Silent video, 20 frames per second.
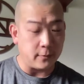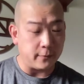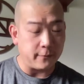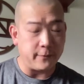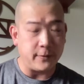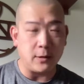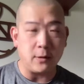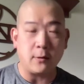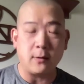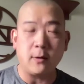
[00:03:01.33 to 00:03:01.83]
your
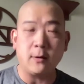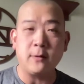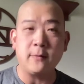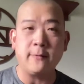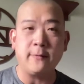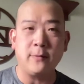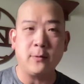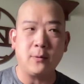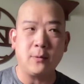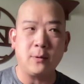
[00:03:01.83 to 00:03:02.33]
feet are on the
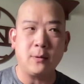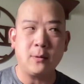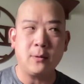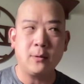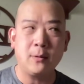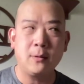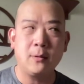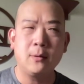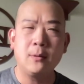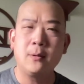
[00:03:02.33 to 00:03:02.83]
floor,
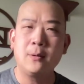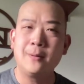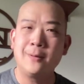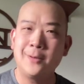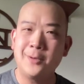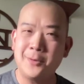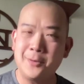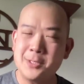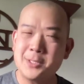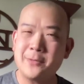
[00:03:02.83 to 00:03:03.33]

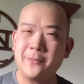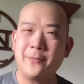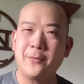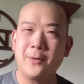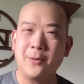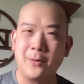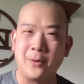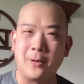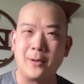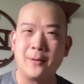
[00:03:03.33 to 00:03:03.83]
notice the
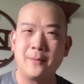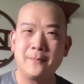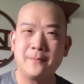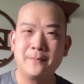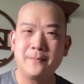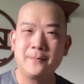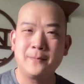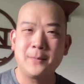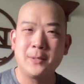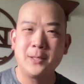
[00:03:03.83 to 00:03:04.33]
floor.
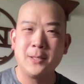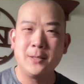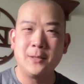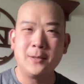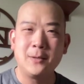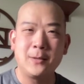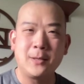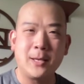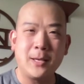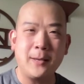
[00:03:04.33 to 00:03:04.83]

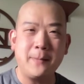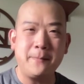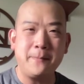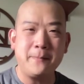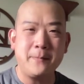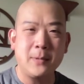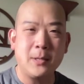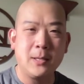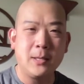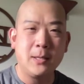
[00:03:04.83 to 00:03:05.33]
Okay?
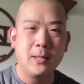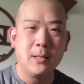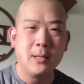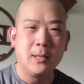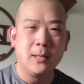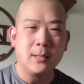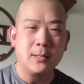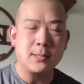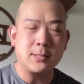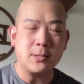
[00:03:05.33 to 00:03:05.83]

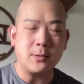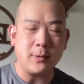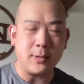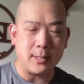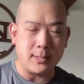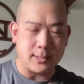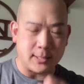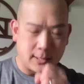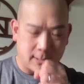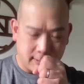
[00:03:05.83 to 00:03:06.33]
Let's go
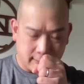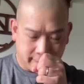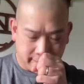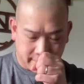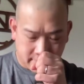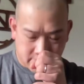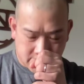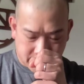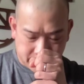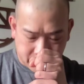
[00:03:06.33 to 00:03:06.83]
ahead and take that
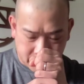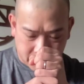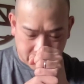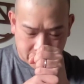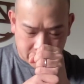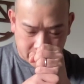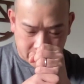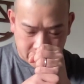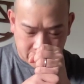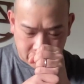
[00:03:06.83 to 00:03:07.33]
first
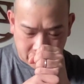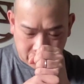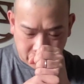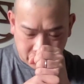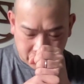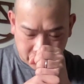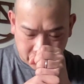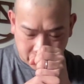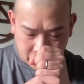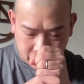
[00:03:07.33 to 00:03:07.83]
breath in
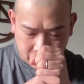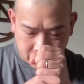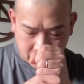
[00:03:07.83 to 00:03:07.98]
with your